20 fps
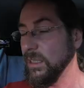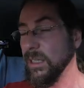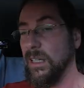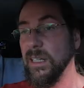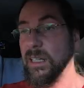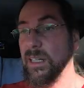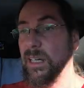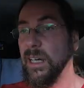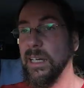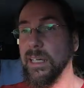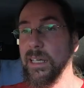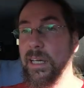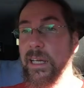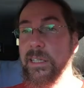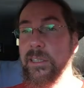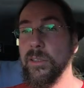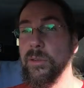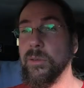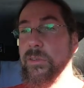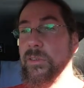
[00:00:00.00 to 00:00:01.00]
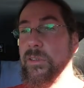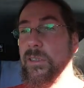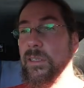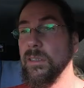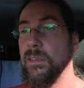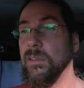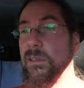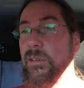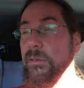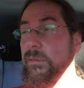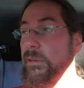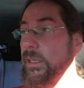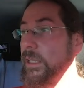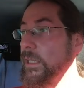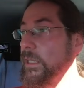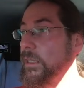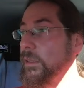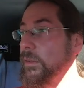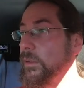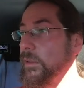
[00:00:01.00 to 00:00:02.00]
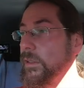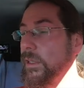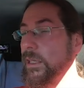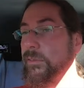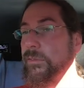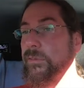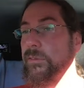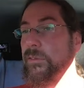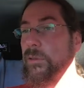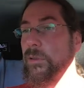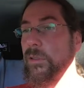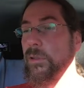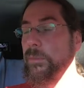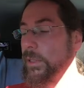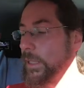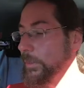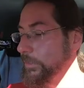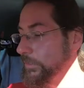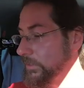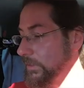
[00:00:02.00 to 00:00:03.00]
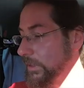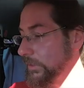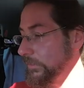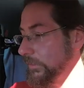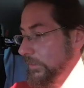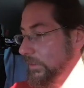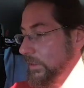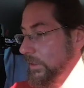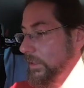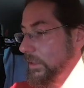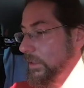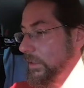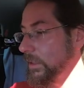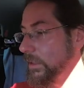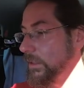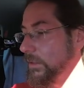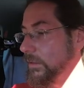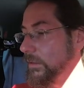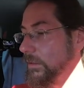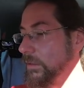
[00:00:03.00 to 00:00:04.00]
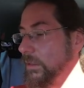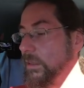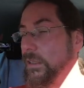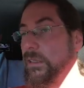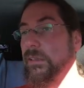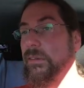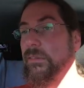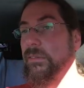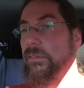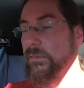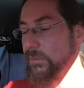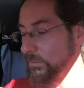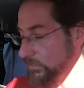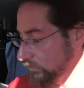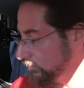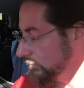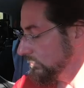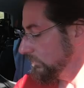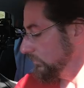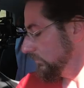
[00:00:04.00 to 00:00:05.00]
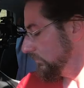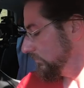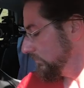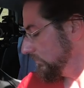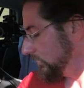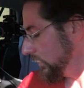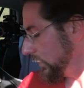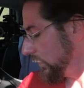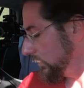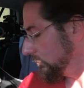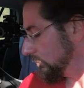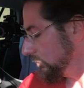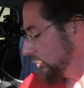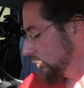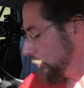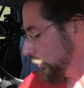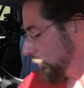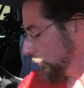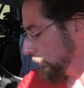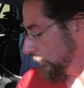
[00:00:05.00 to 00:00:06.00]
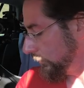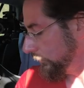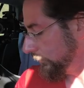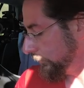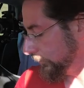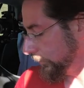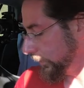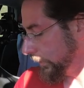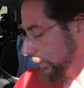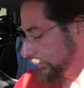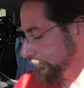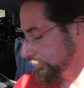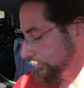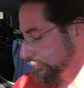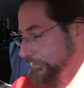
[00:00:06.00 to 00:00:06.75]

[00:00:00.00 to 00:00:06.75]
I used it already, and have Google Maps and everything in here. That was fun.